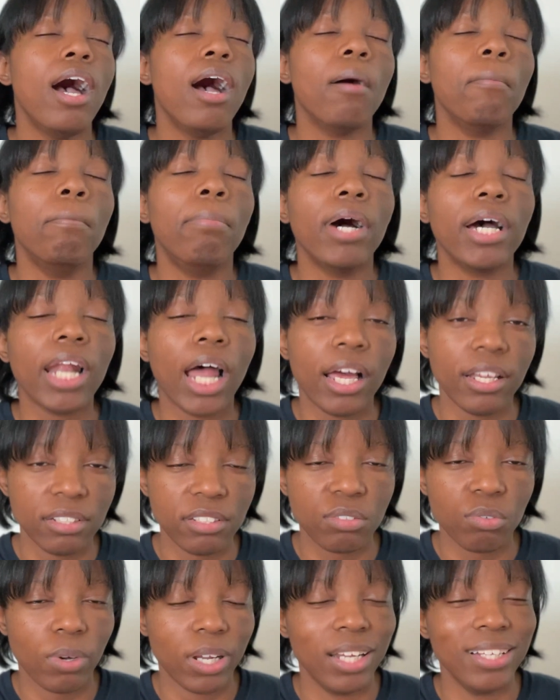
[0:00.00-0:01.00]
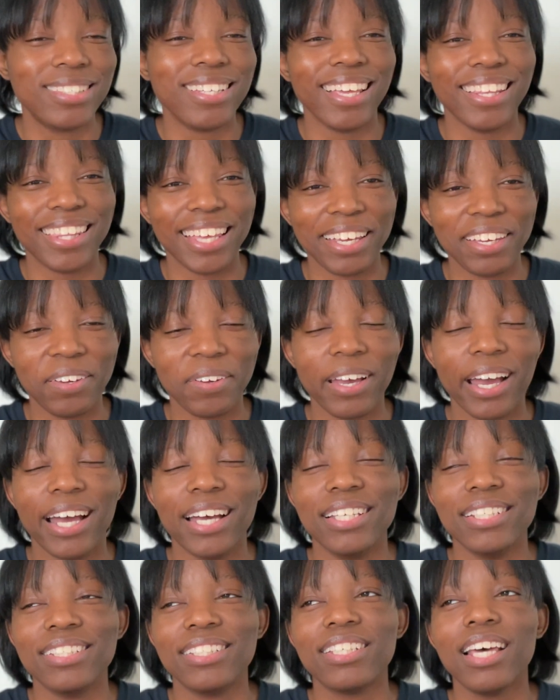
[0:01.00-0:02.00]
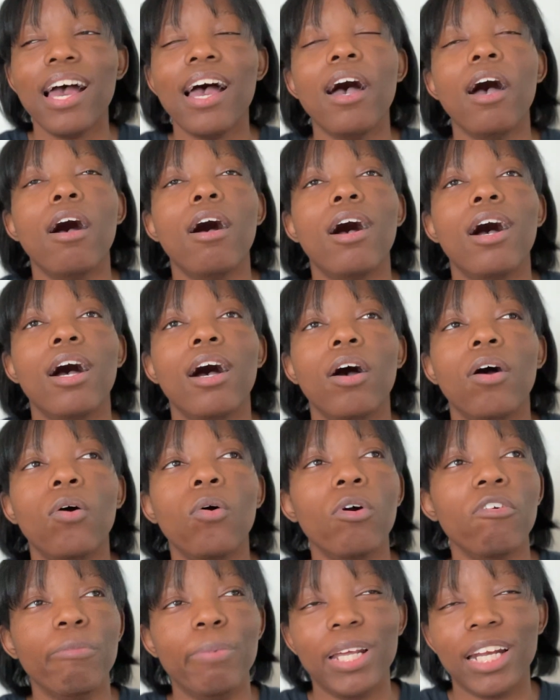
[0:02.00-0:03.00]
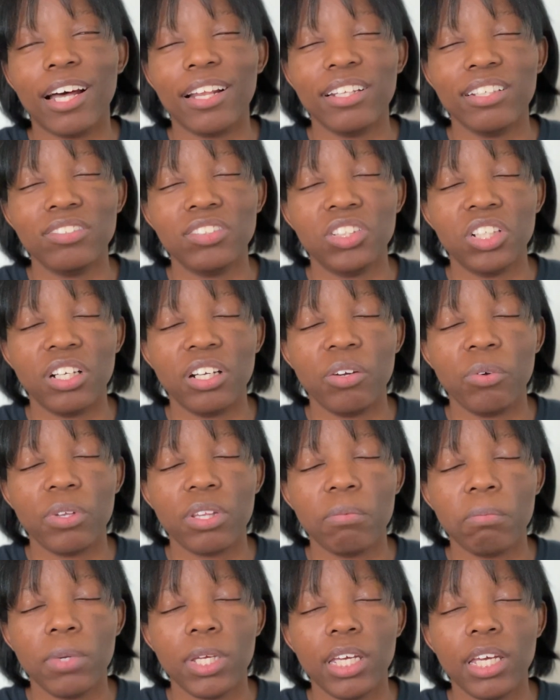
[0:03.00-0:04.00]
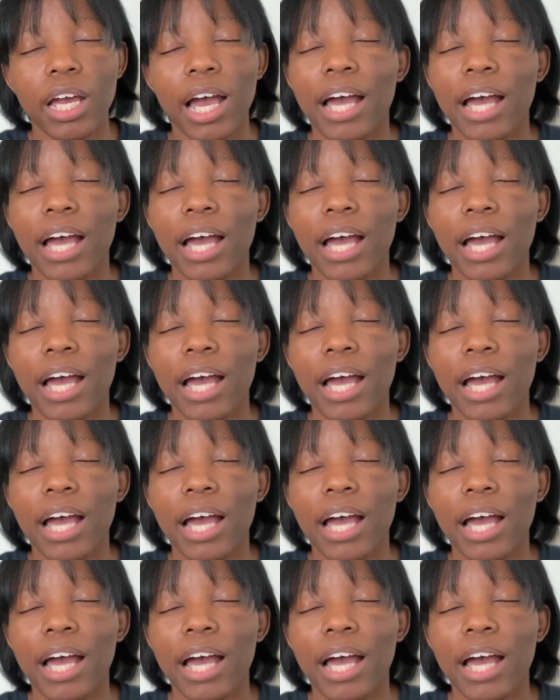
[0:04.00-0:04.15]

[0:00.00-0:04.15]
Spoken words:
But I just want to say thank you guys who have been on this journey with me.